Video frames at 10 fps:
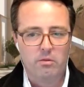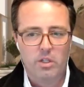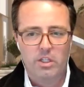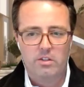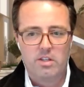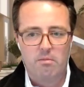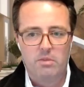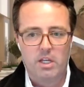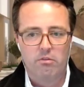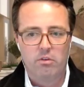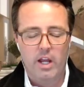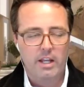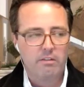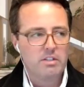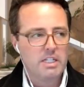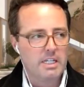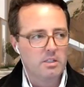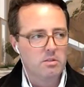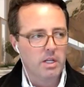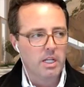Really the same thing for
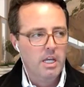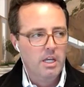NFTs, but